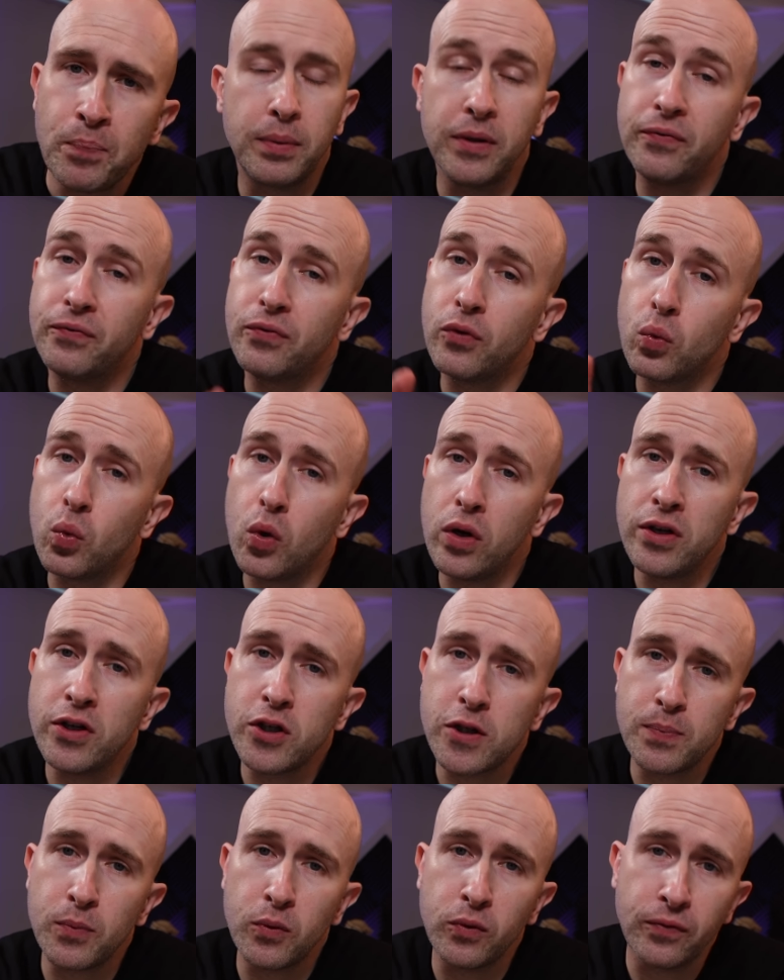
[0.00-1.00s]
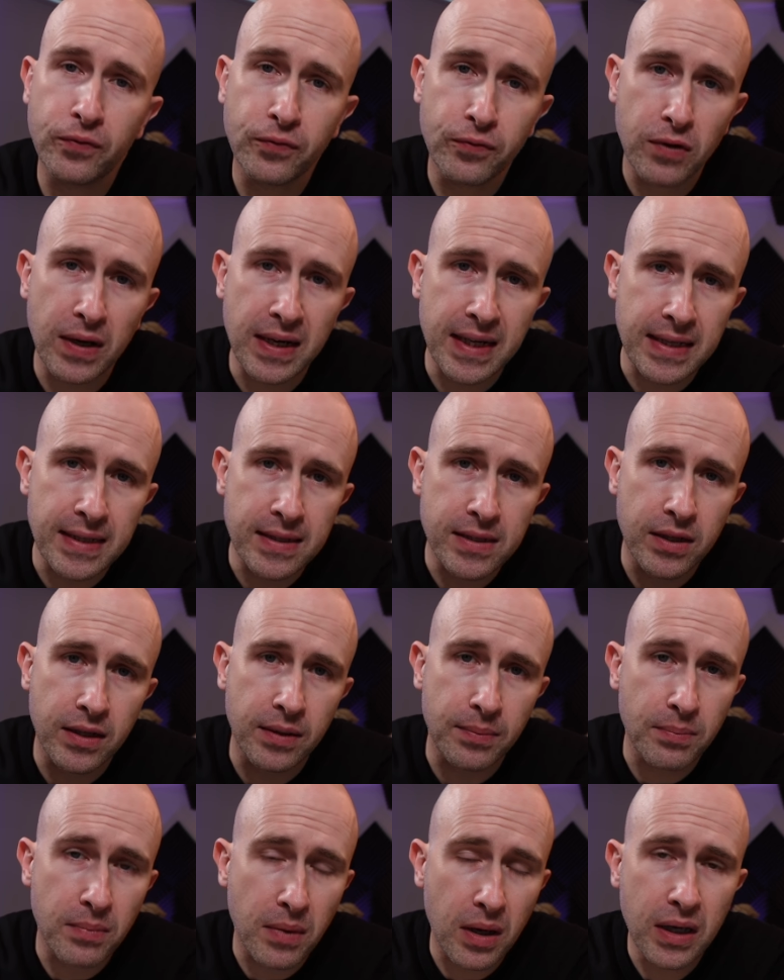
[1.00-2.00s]
but for one small phrase
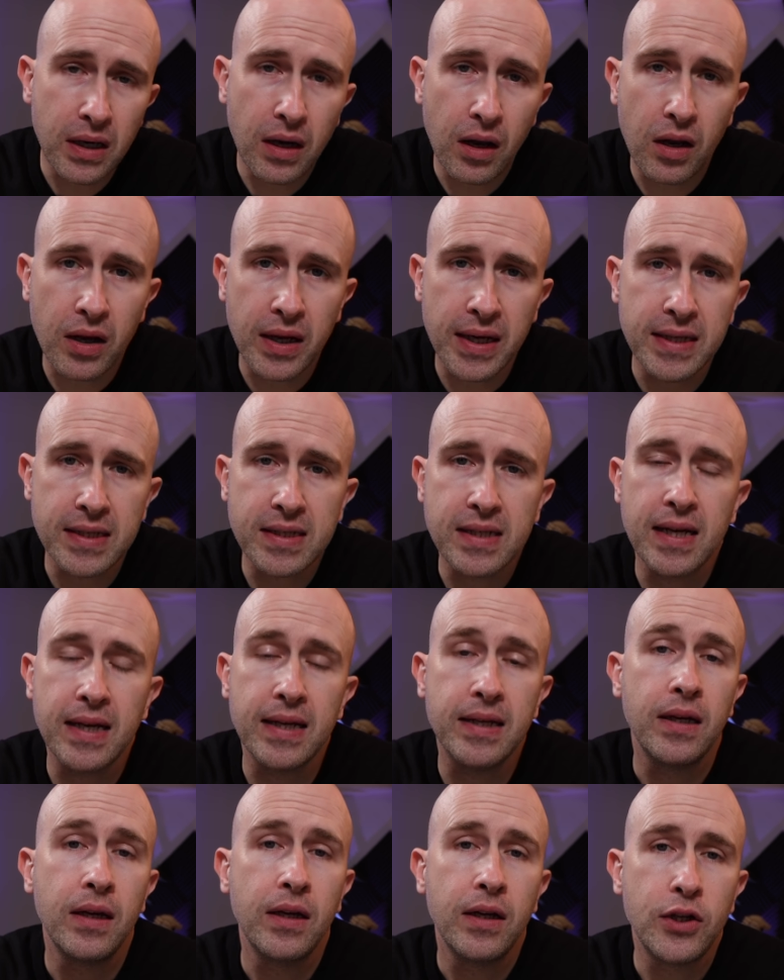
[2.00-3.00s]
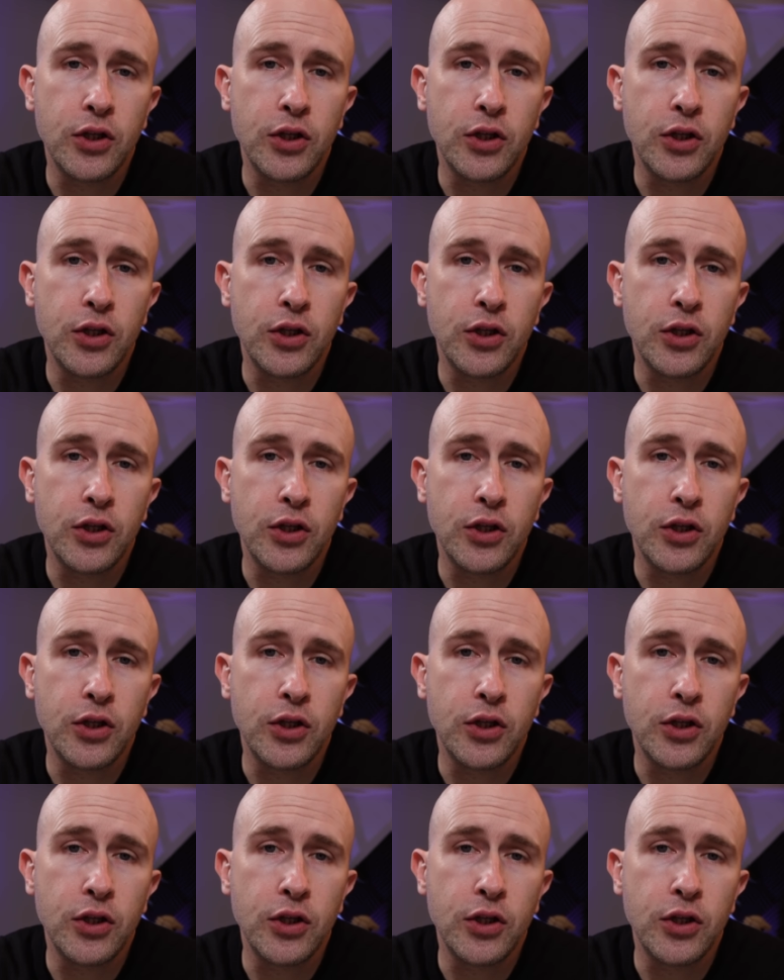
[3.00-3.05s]
that my client said